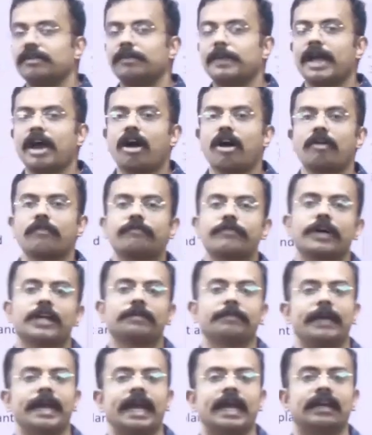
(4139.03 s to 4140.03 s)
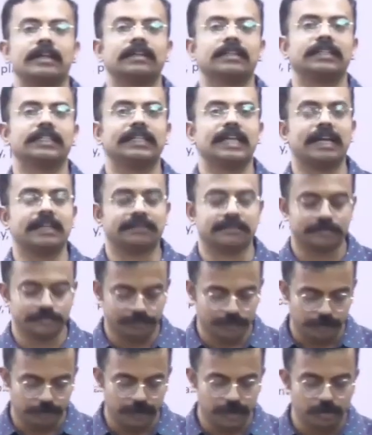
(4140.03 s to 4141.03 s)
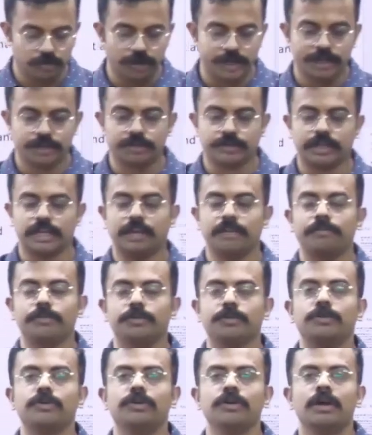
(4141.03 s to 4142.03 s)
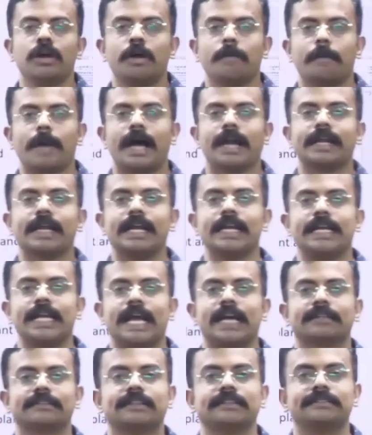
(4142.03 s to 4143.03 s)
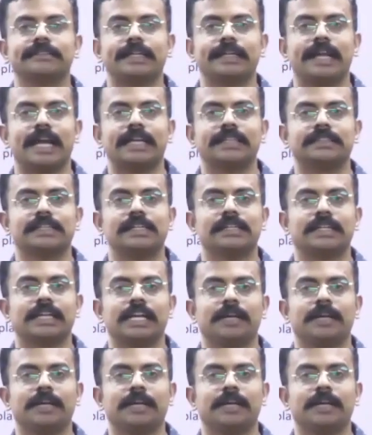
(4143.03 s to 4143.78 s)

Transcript: will be offer made. Yes, we will going to give you market access and national